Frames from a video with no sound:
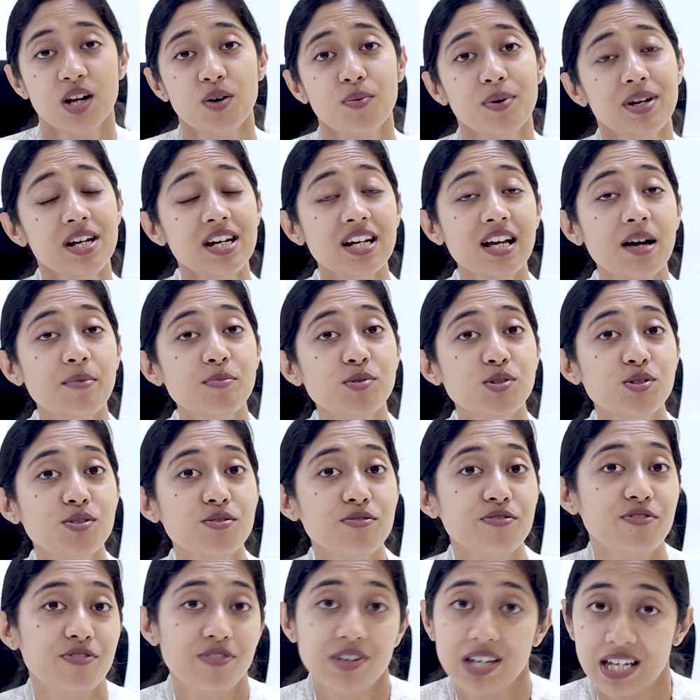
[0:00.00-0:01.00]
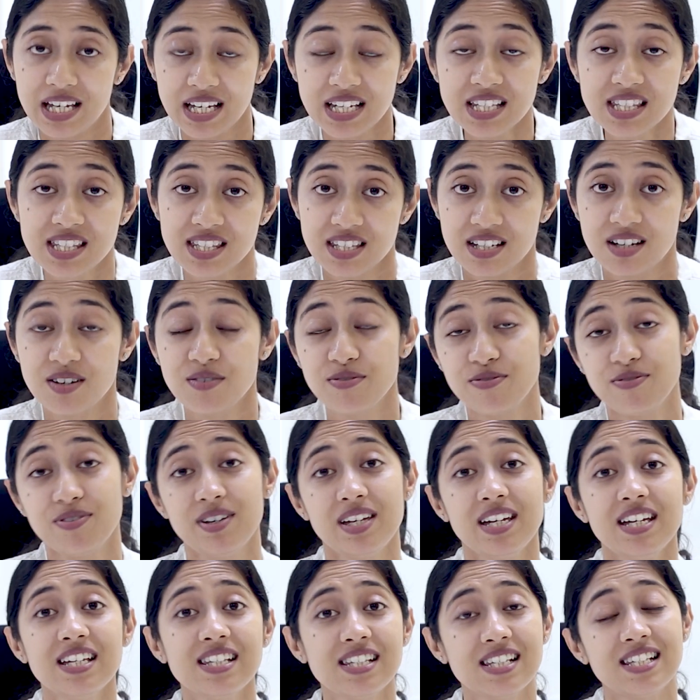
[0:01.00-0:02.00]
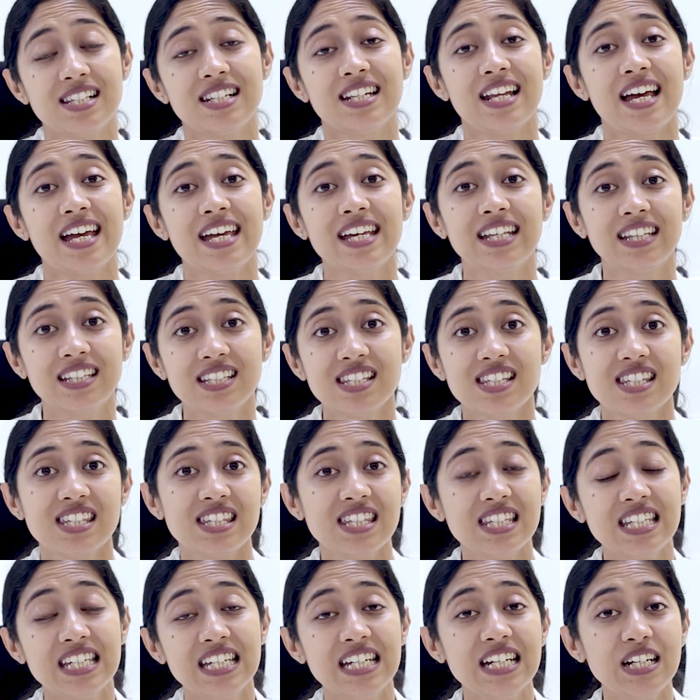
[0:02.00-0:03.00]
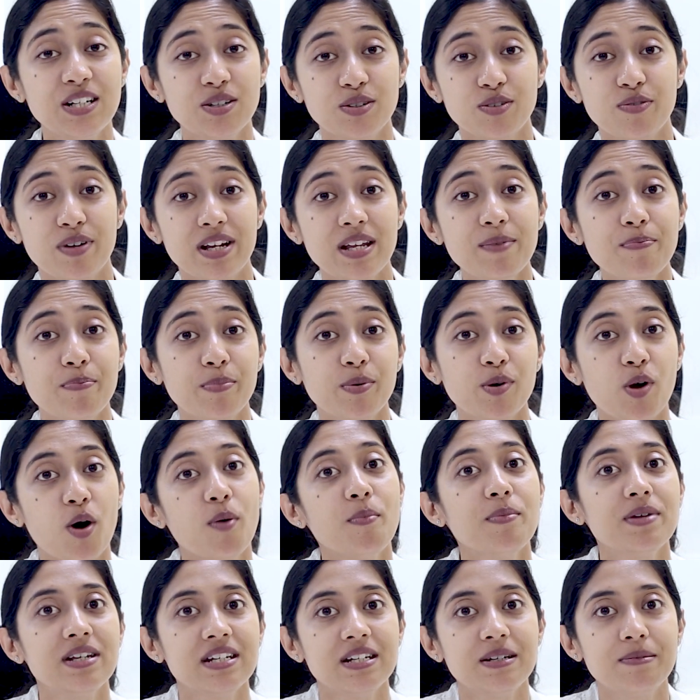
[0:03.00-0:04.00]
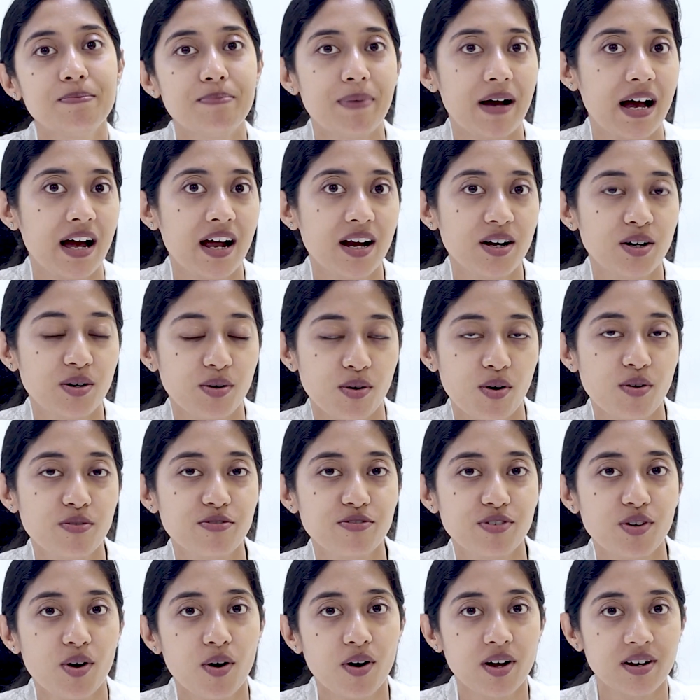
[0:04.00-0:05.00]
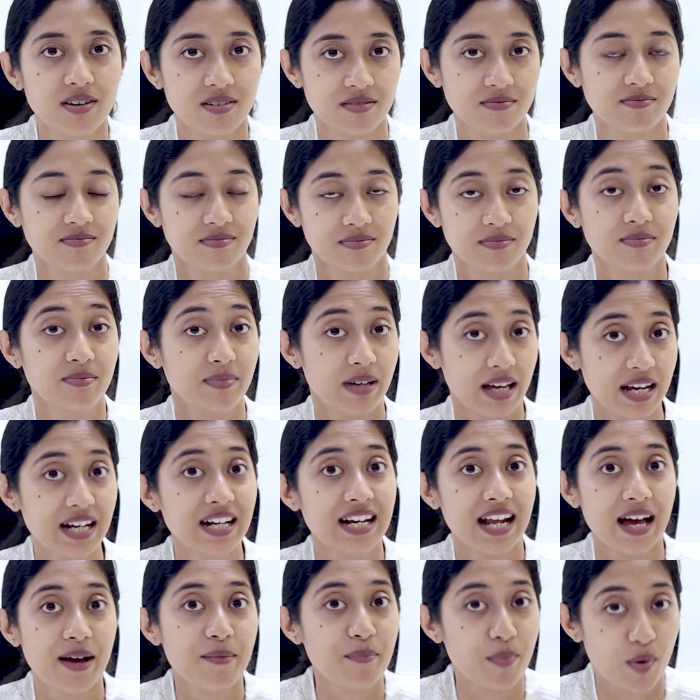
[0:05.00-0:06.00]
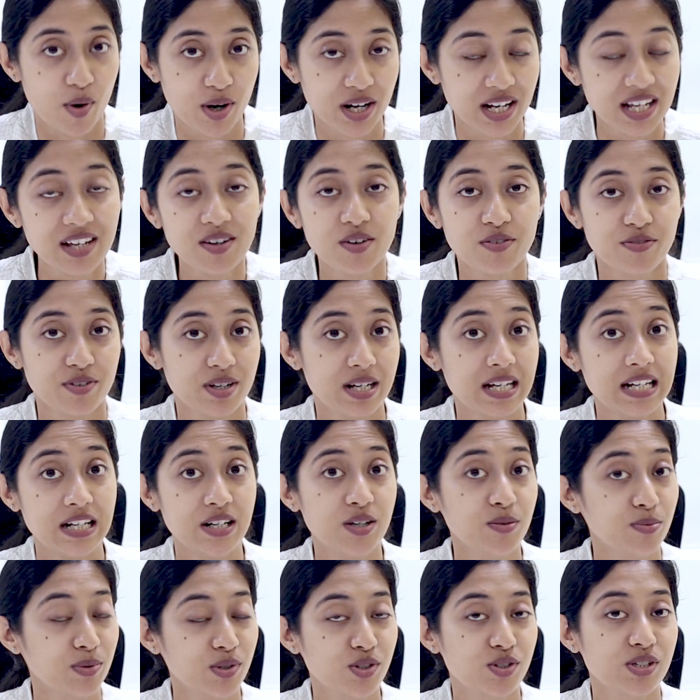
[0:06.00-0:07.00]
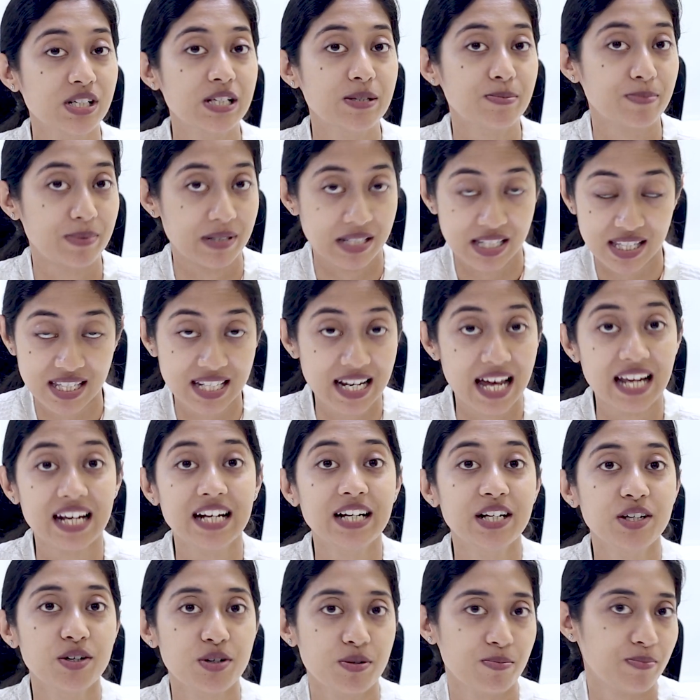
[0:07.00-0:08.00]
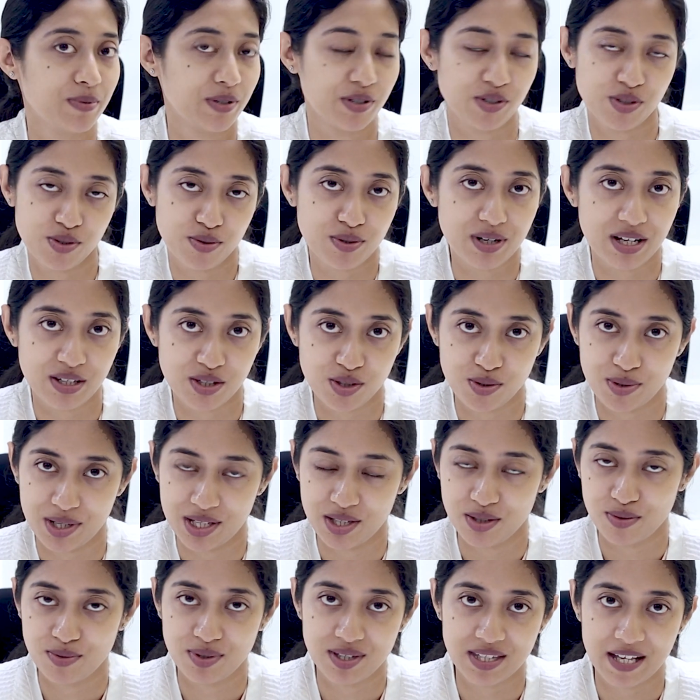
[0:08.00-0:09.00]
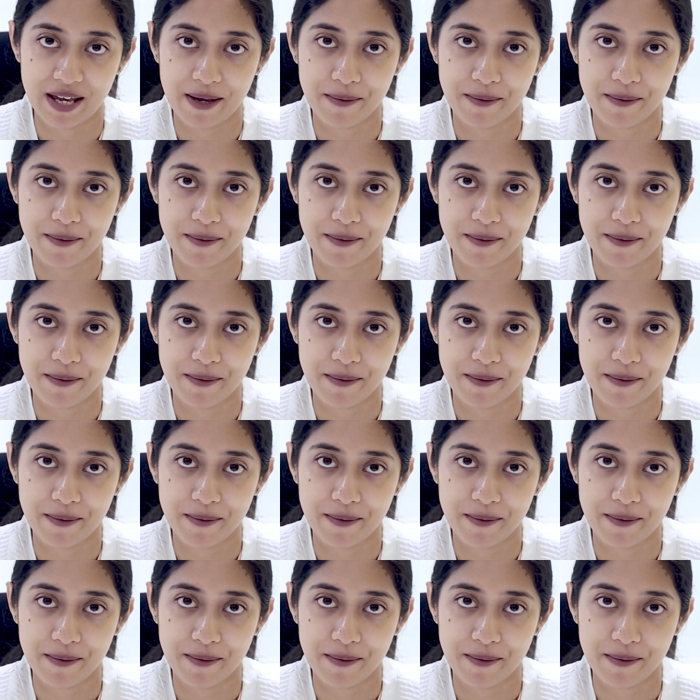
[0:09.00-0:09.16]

Now, when it comes to your face, a face is like the seat or the very prominent part of your entire body of an individual's personality or a persona as far as you